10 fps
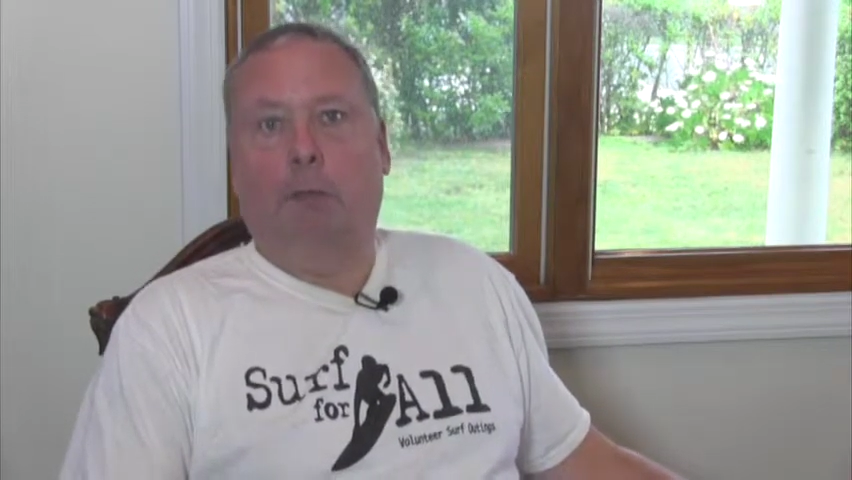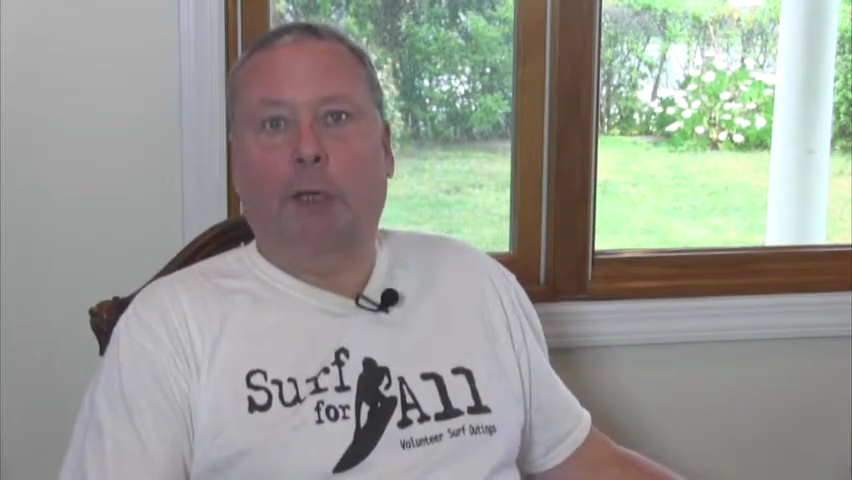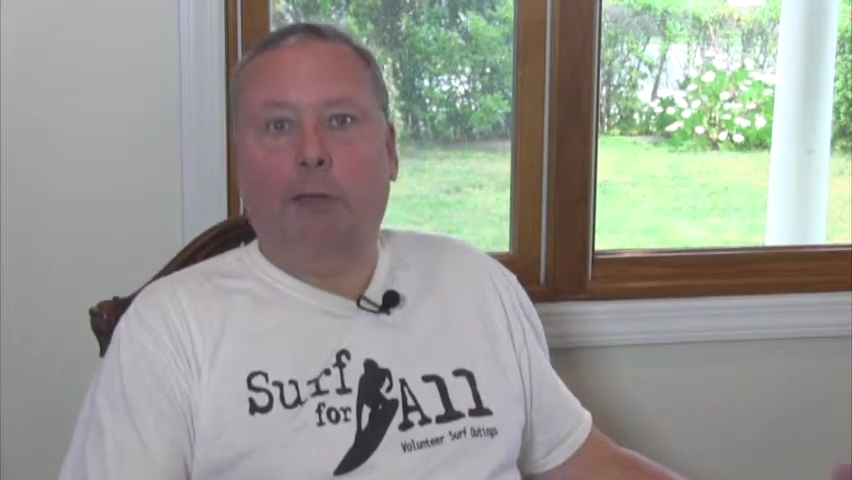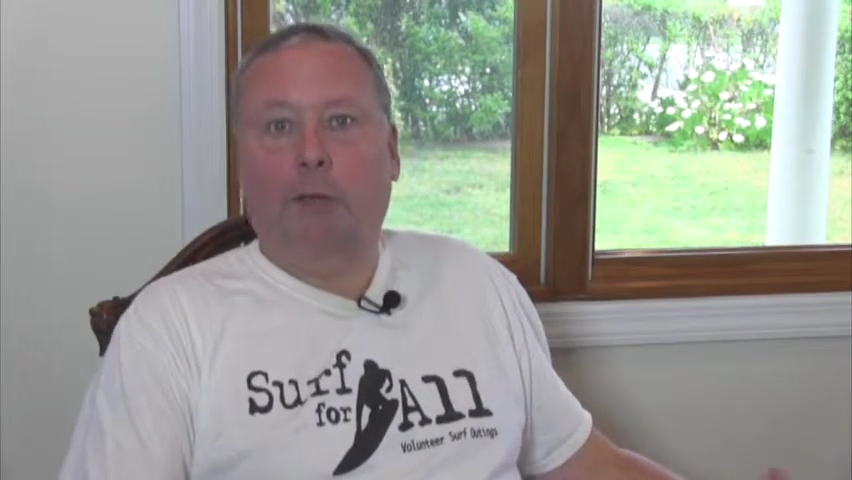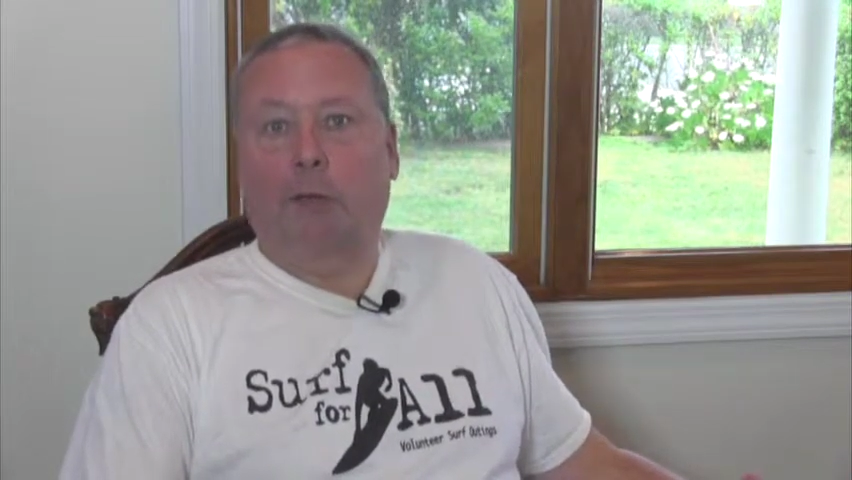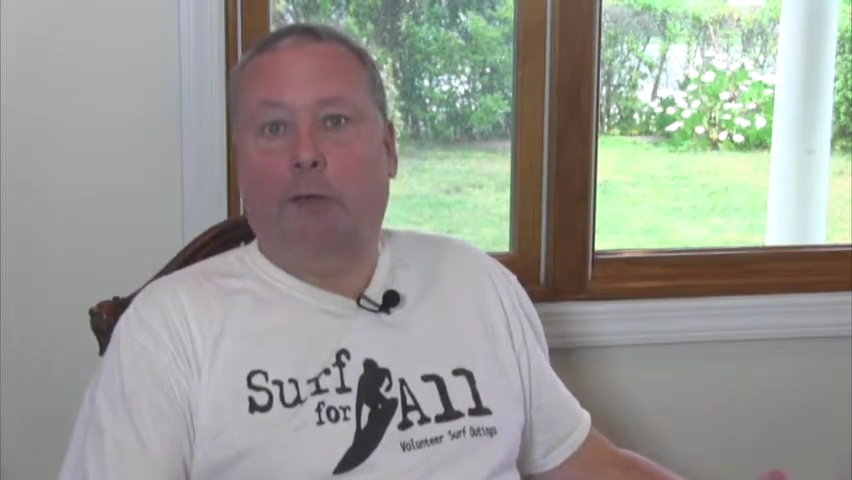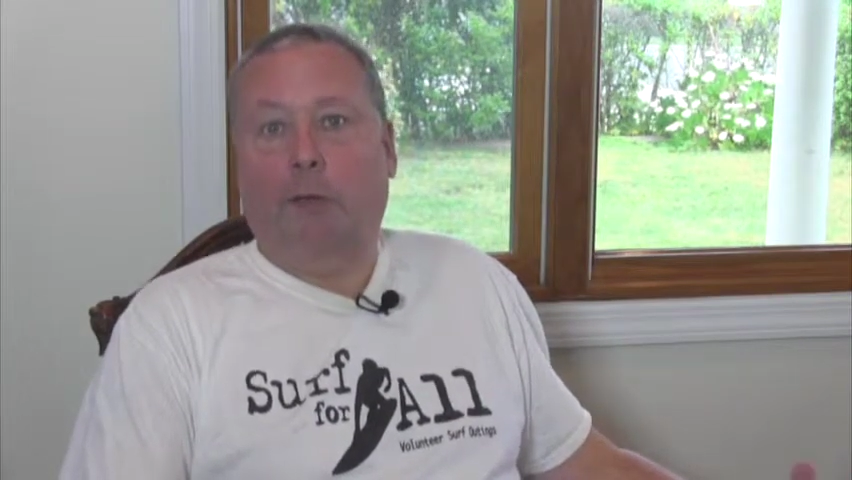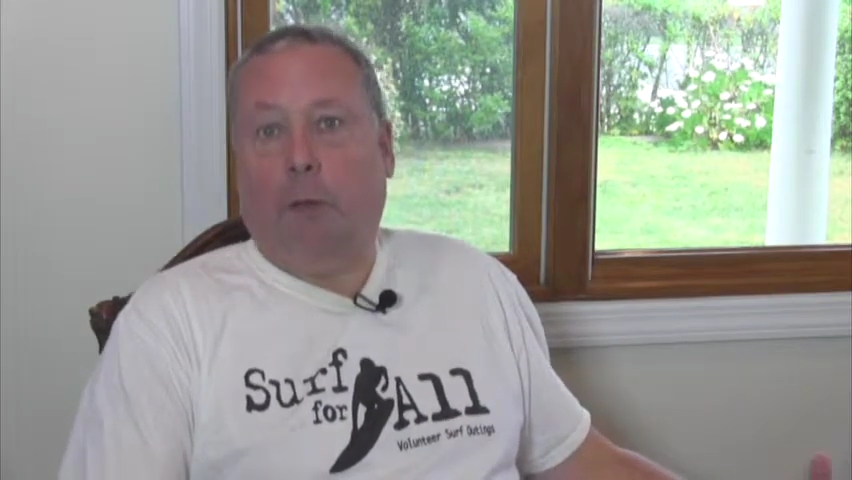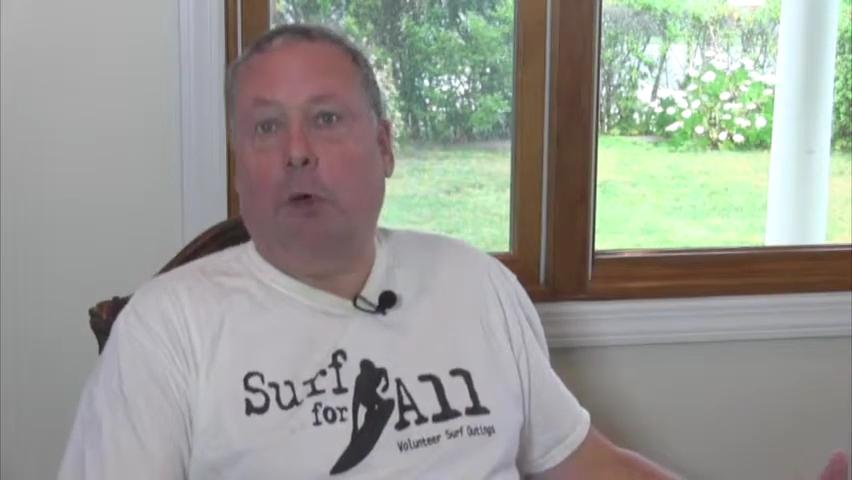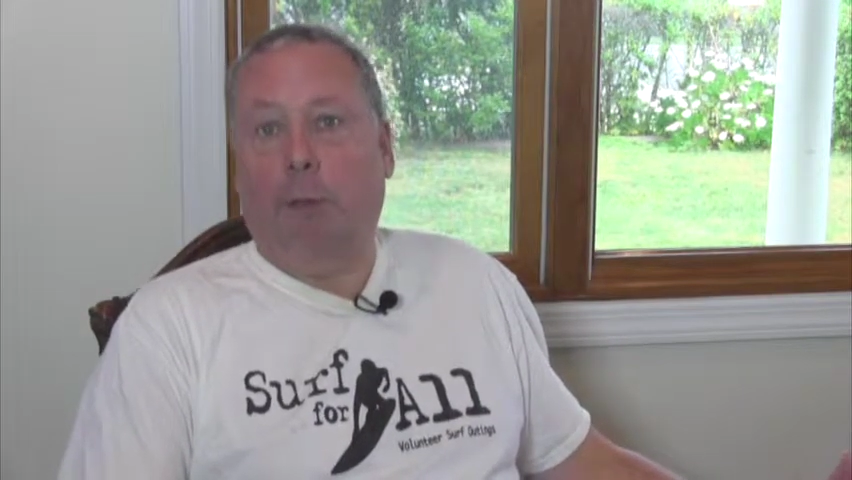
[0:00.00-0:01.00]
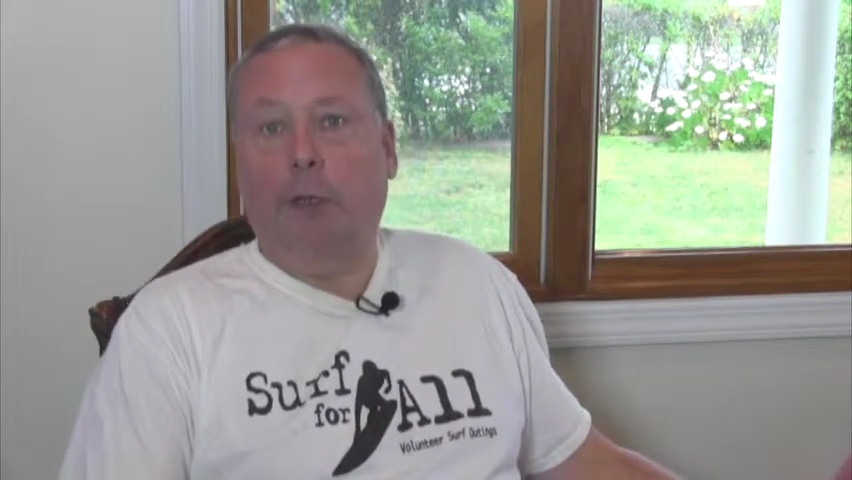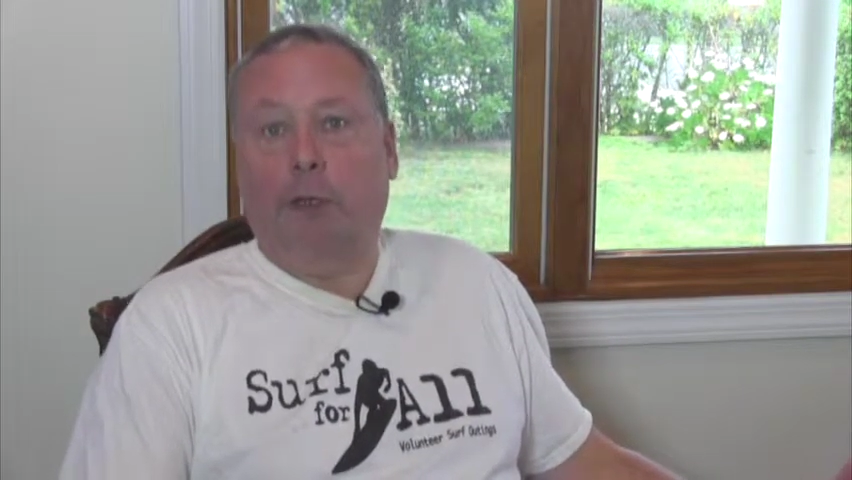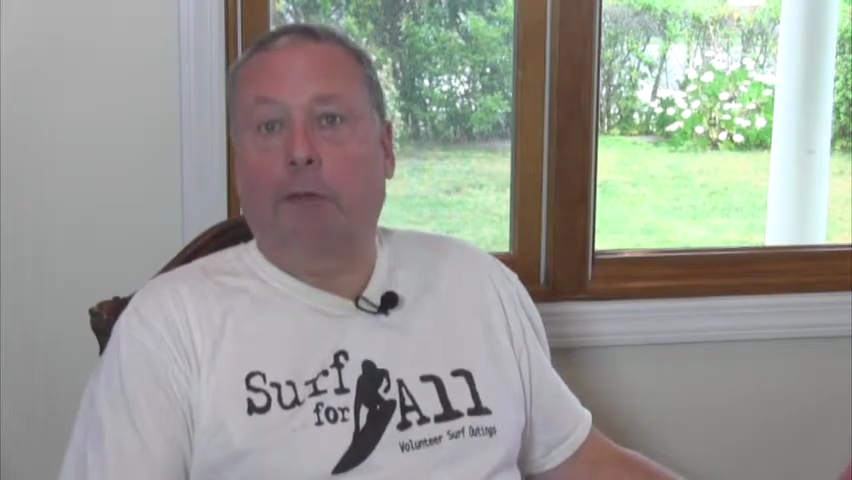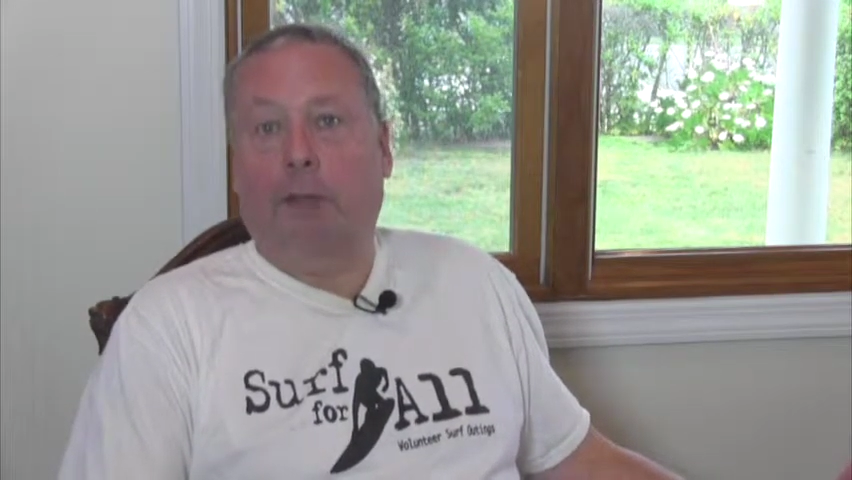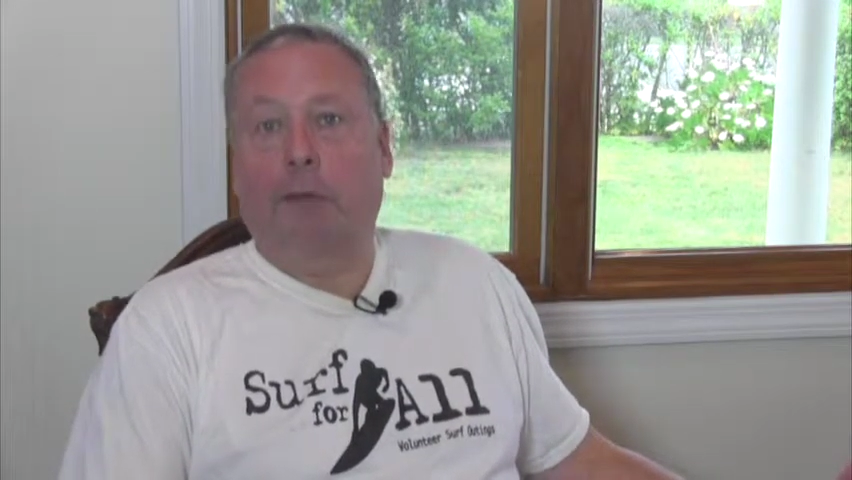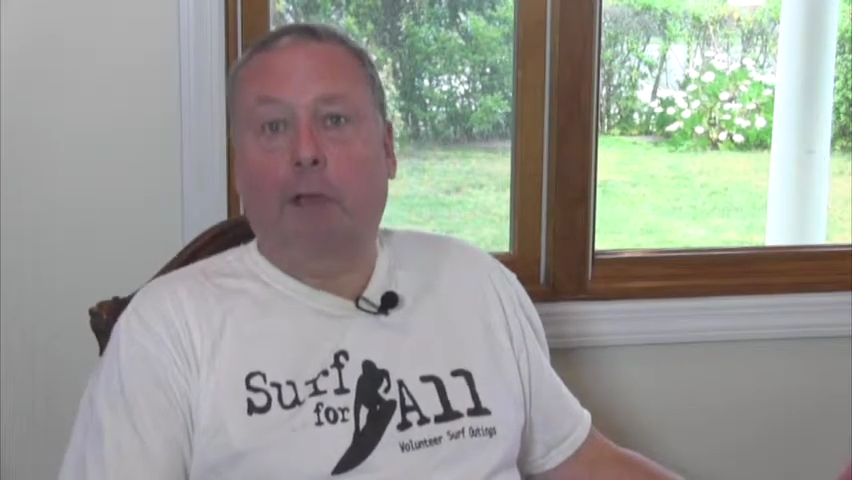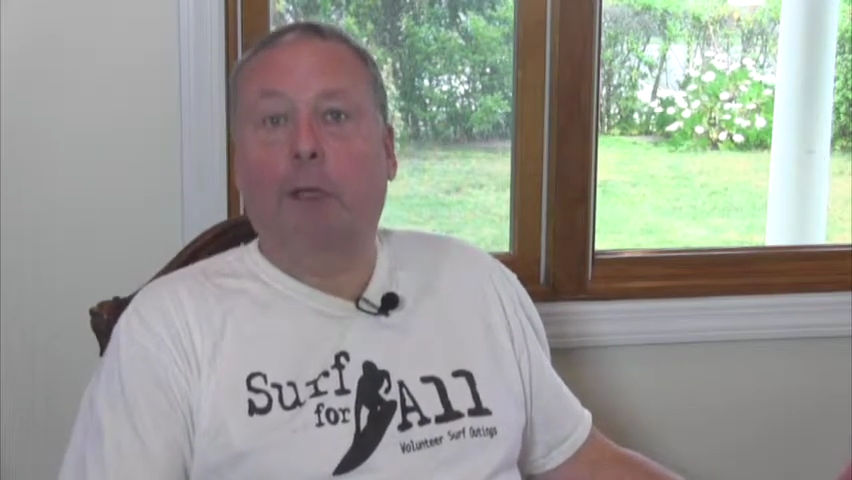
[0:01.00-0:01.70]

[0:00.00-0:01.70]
because he's, Albany sends a